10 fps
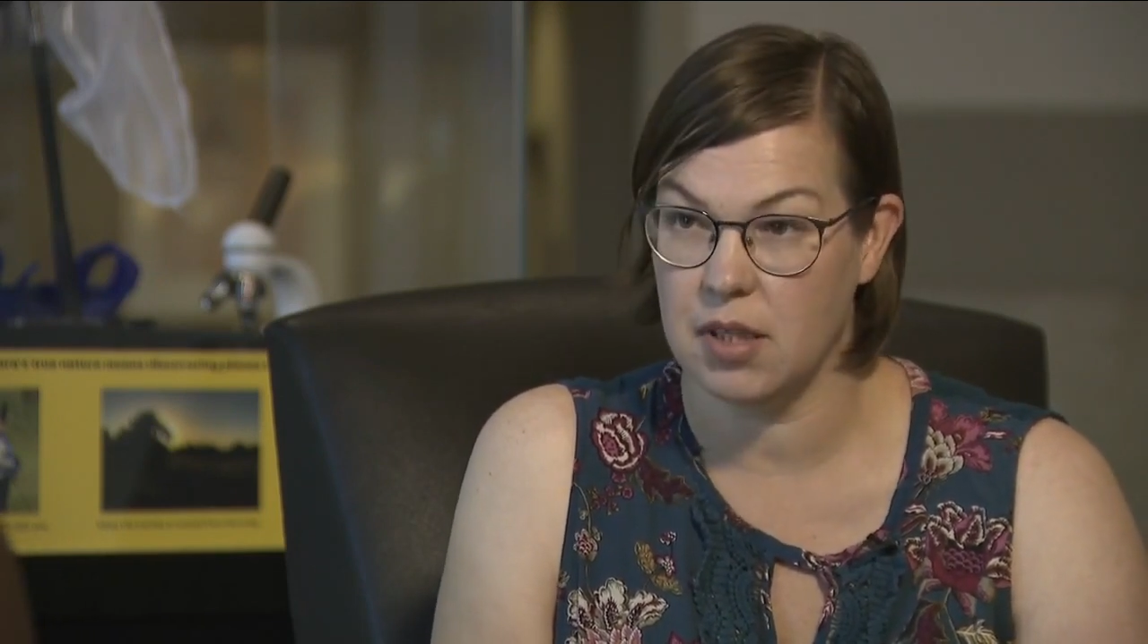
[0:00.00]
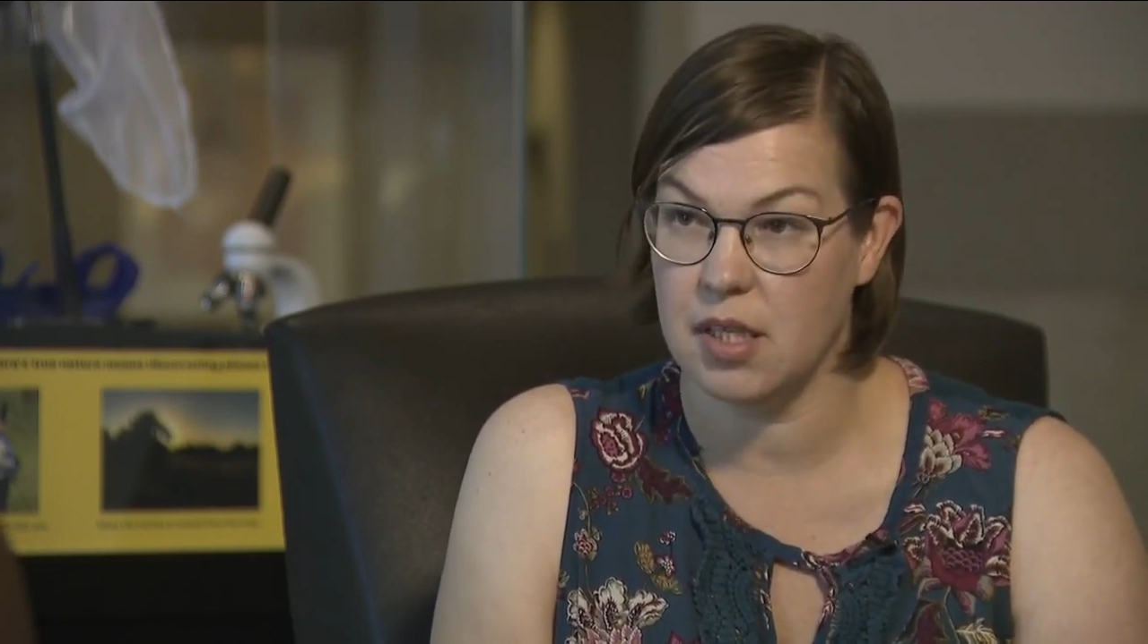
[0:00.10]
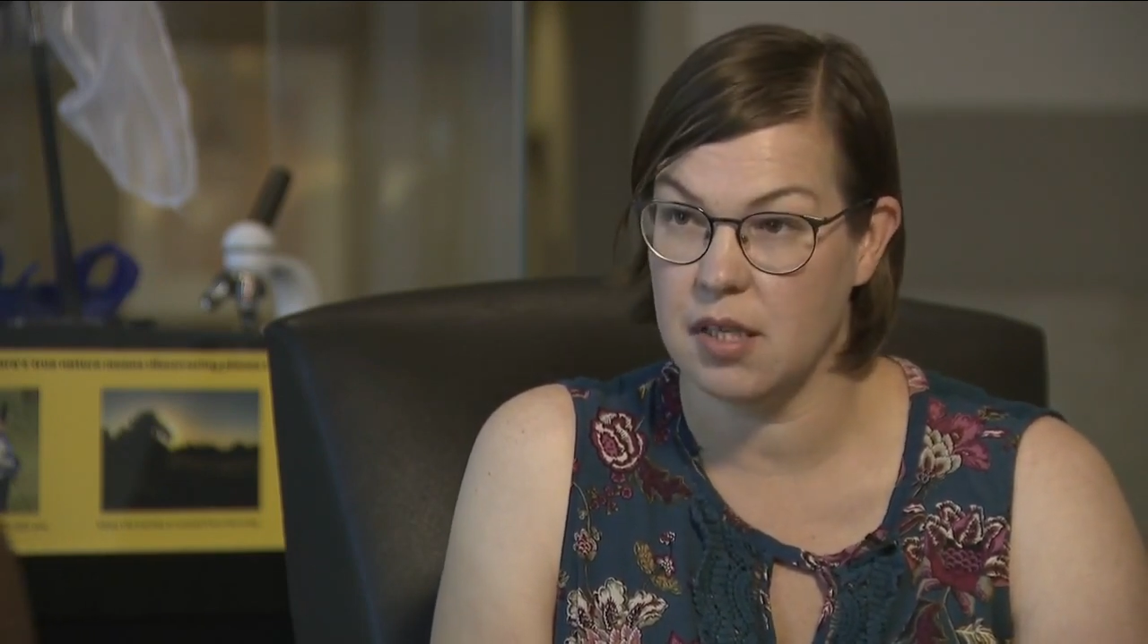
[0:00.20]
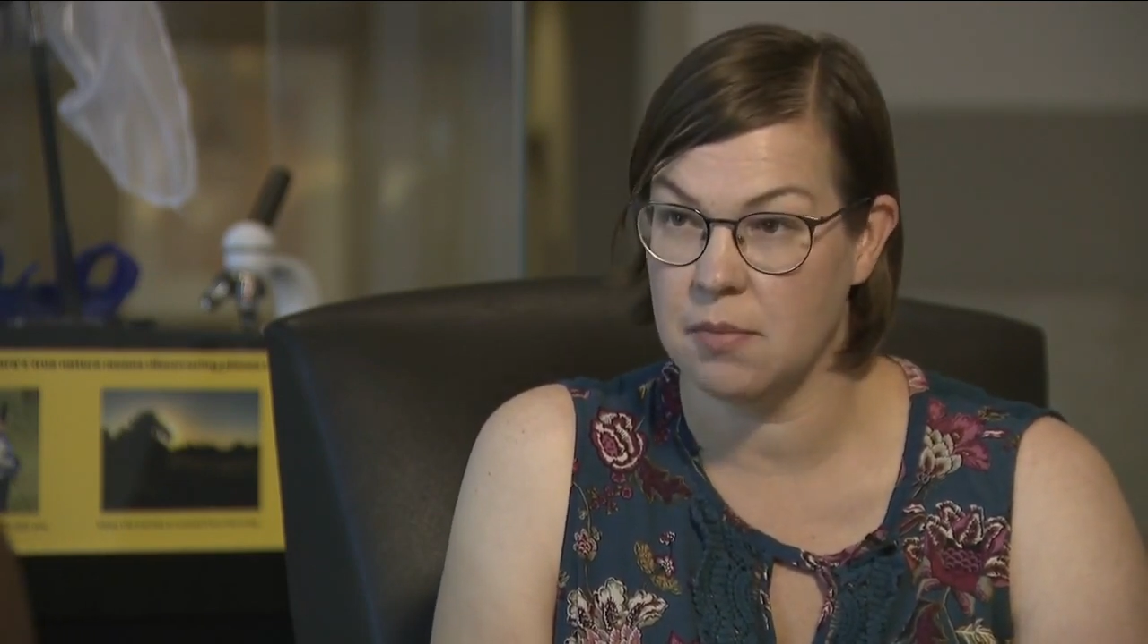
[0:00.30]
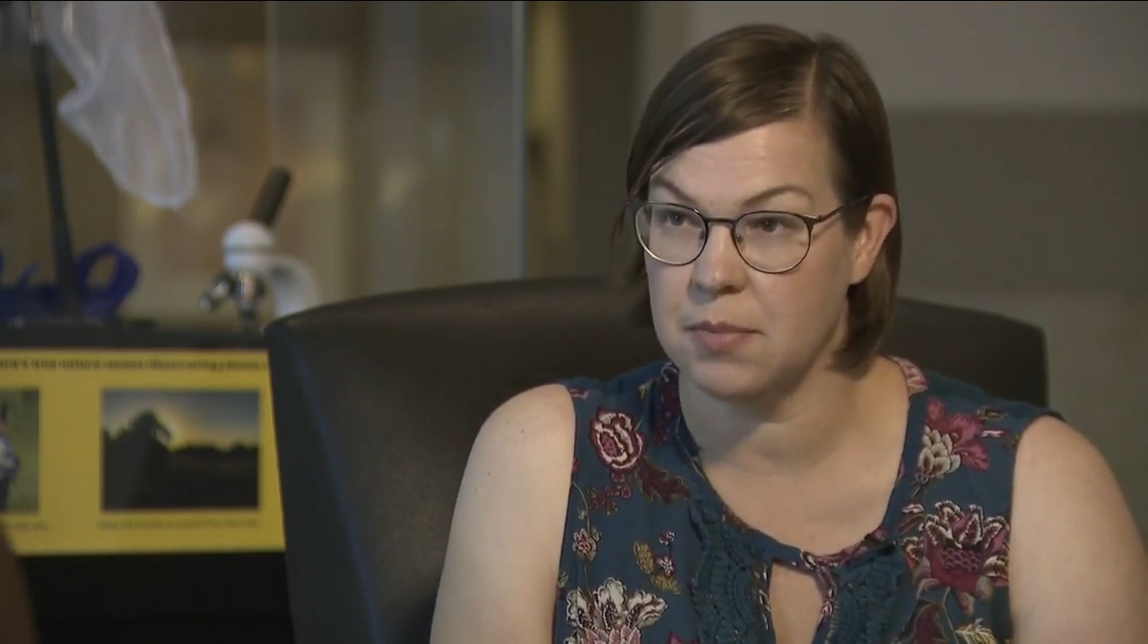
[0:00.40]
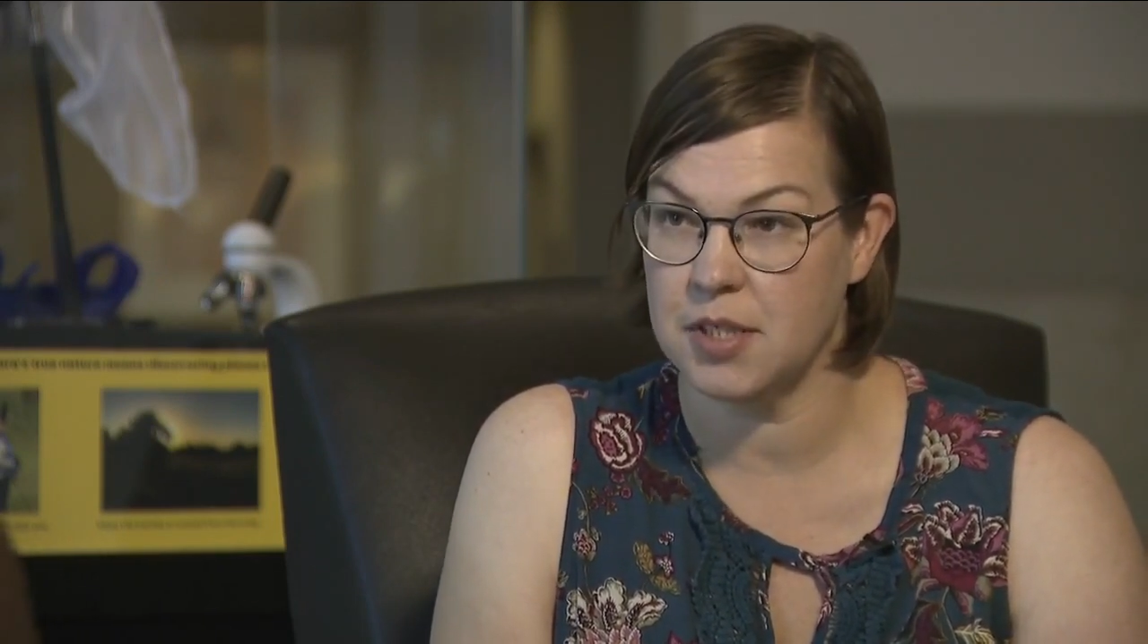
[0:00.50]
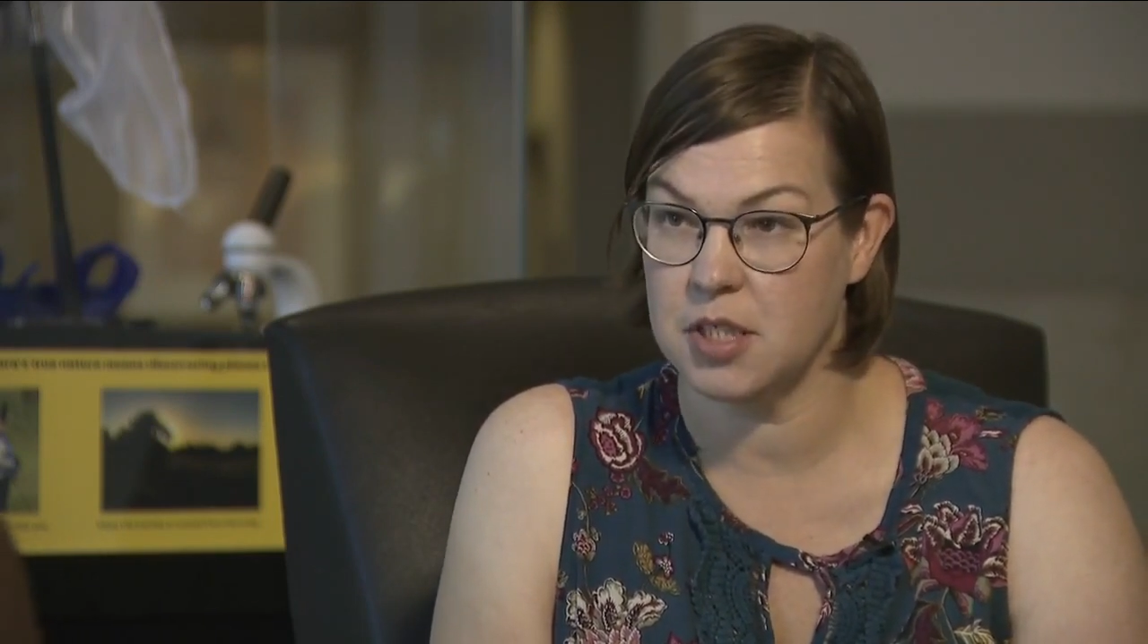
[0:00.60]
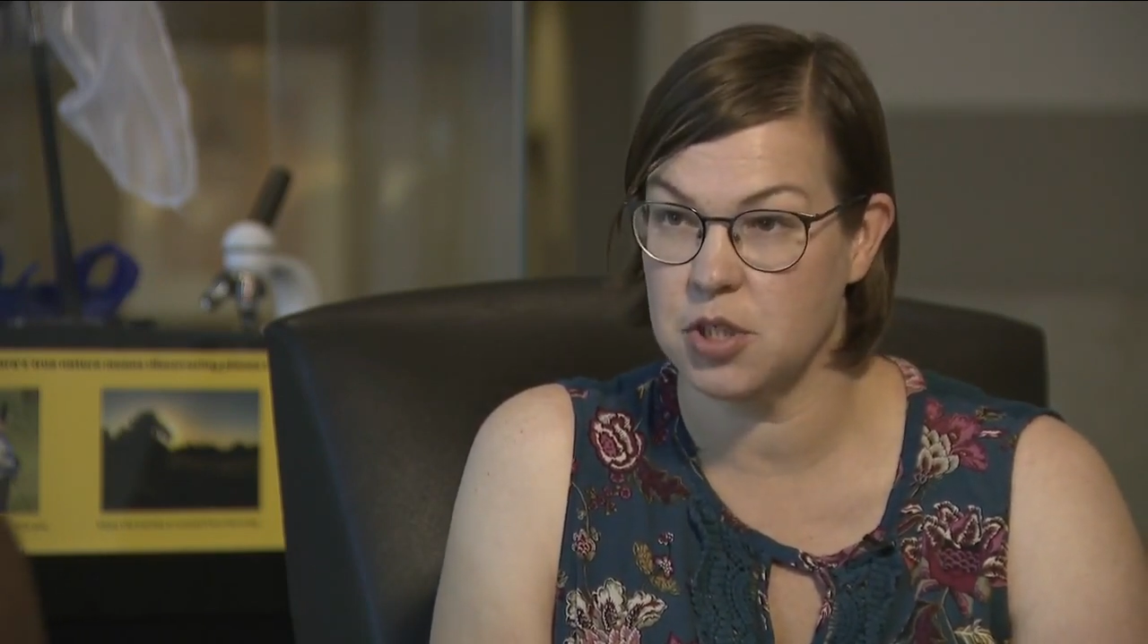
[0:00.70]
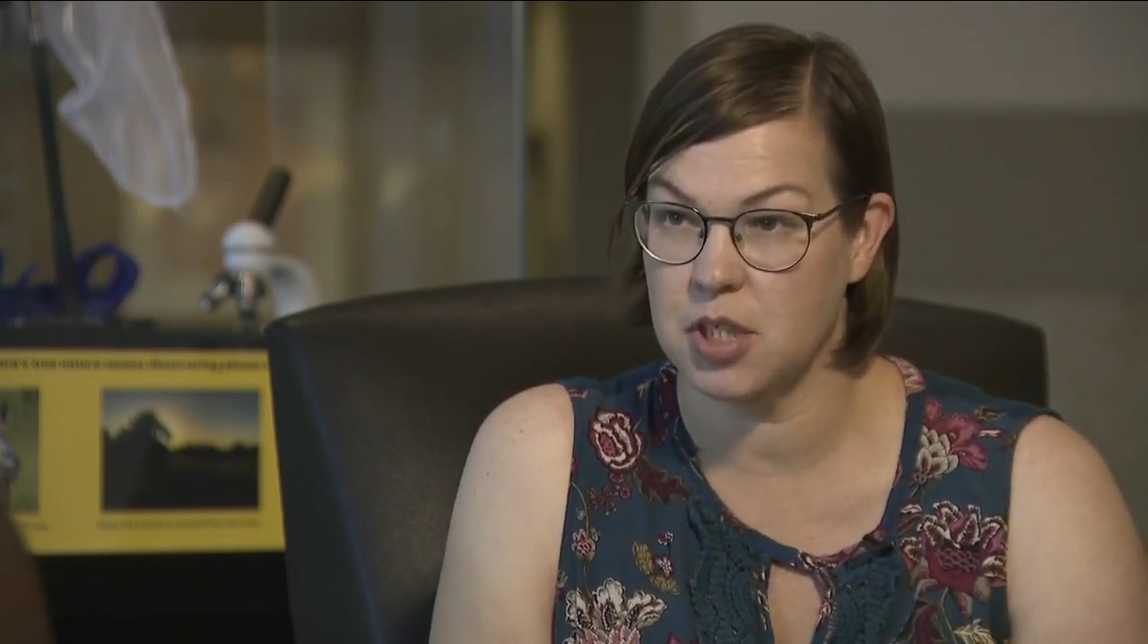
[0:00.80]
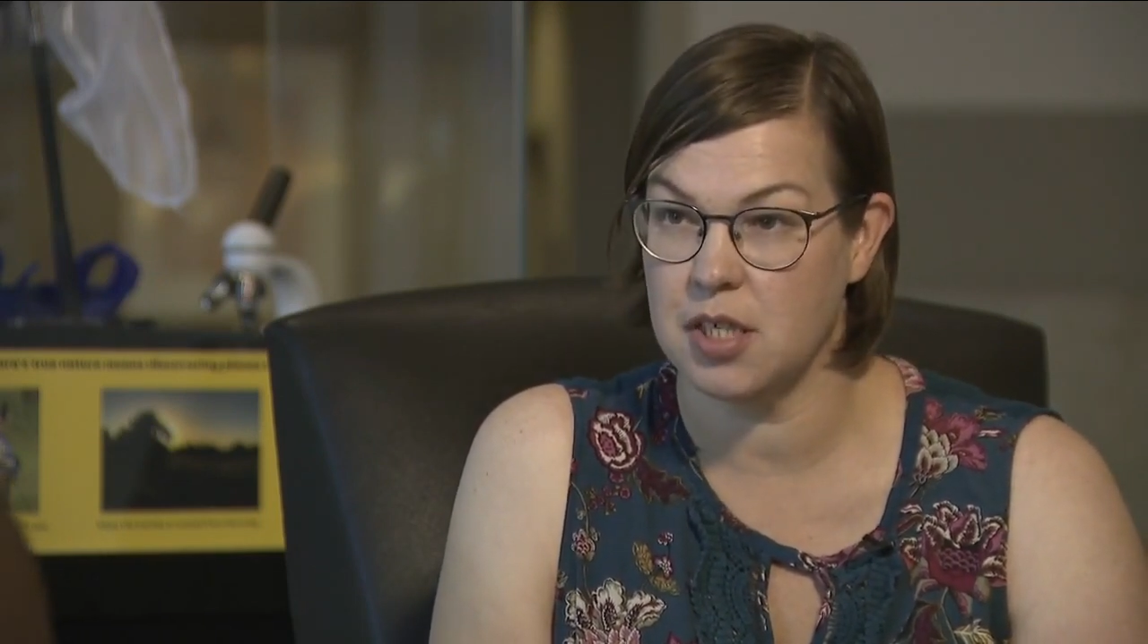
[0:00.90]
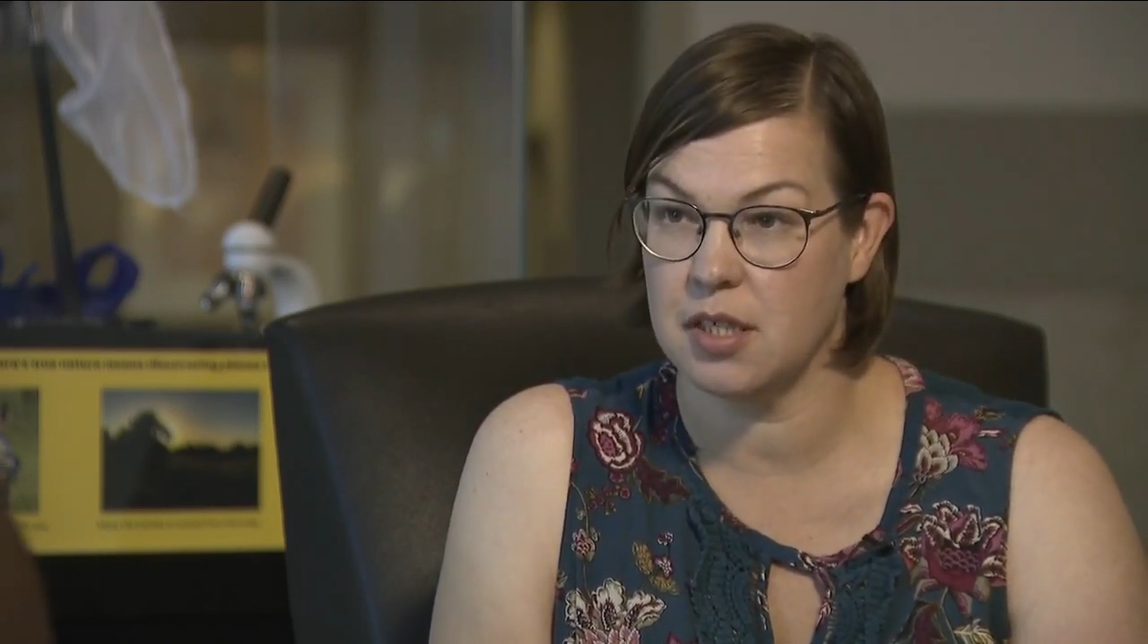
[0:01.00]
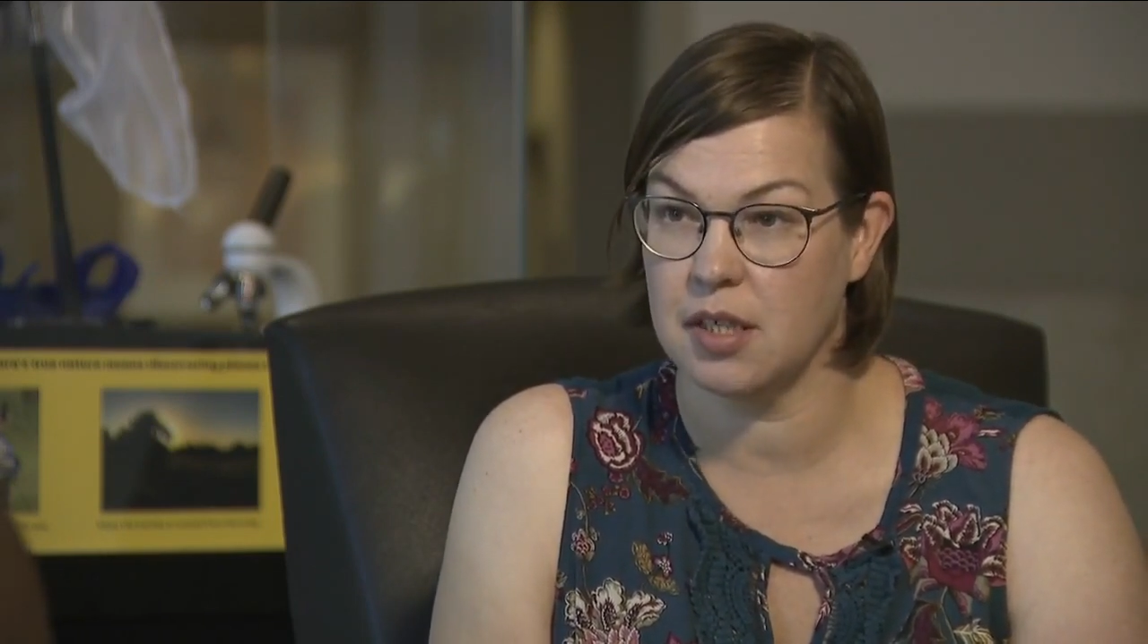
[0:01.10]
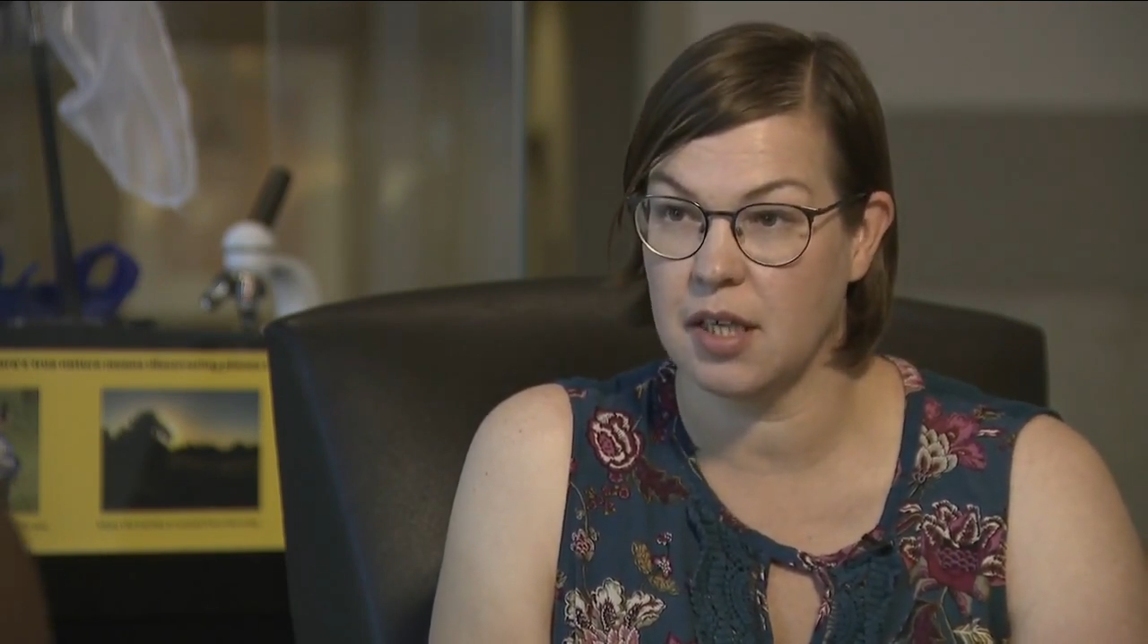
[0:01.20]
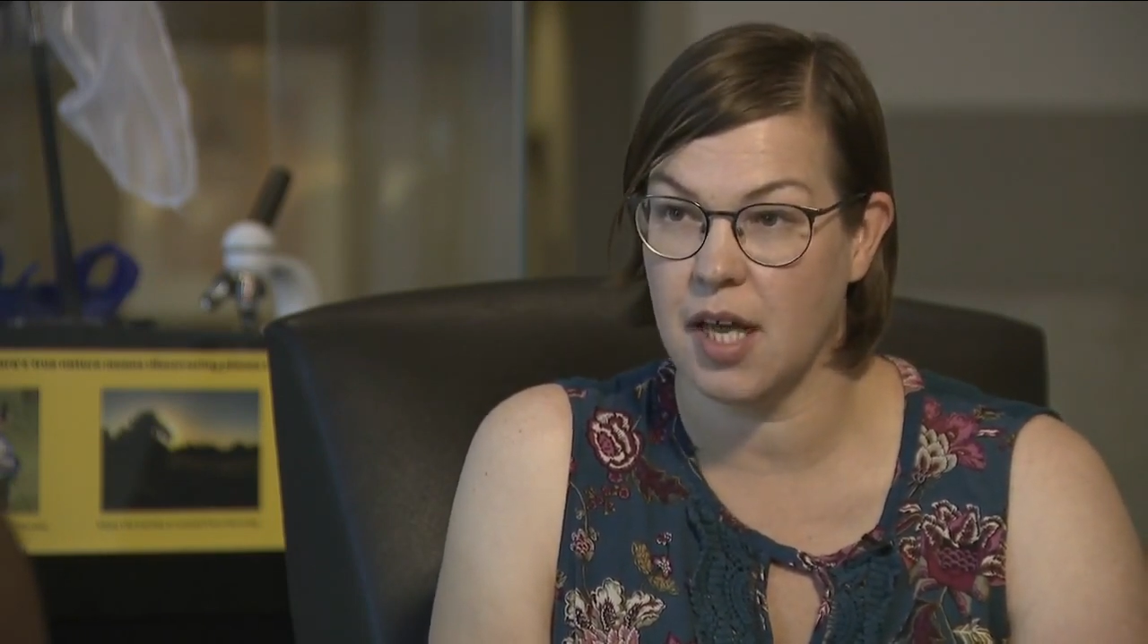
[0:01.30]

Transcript: the petition